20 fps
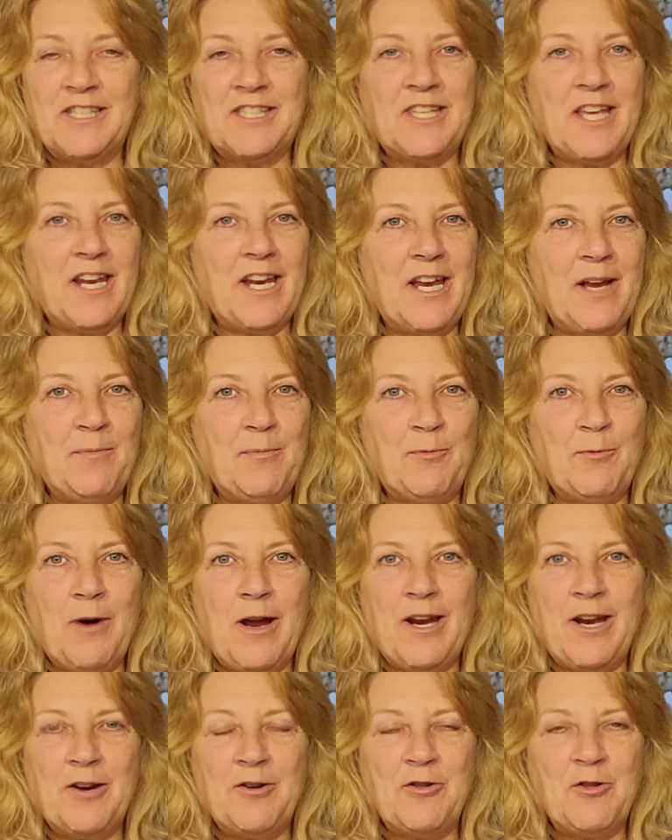set up
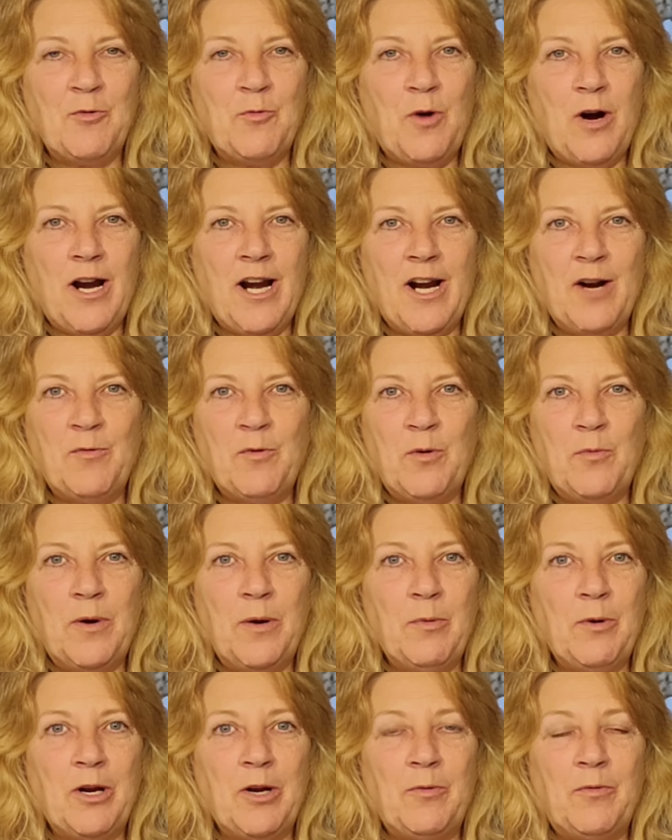right under the wire when
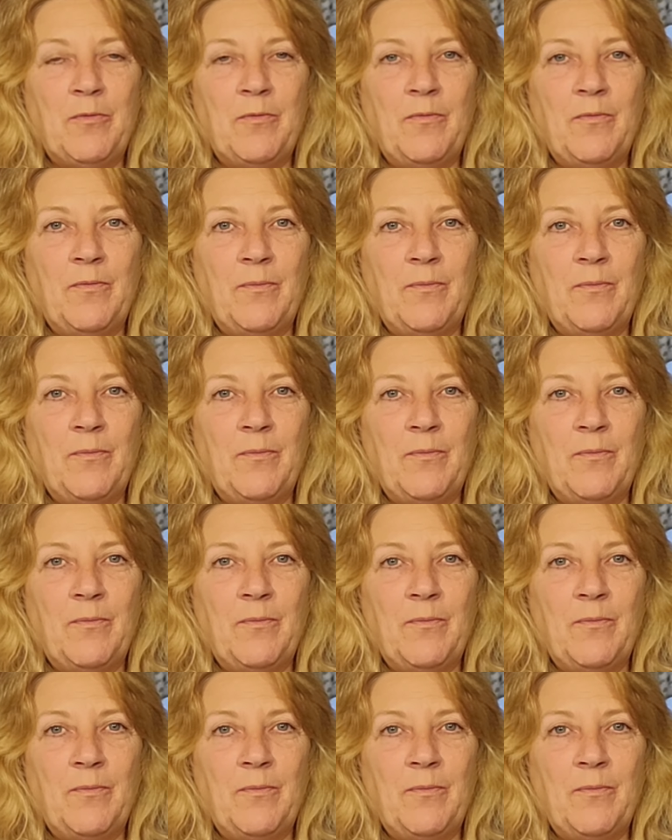we were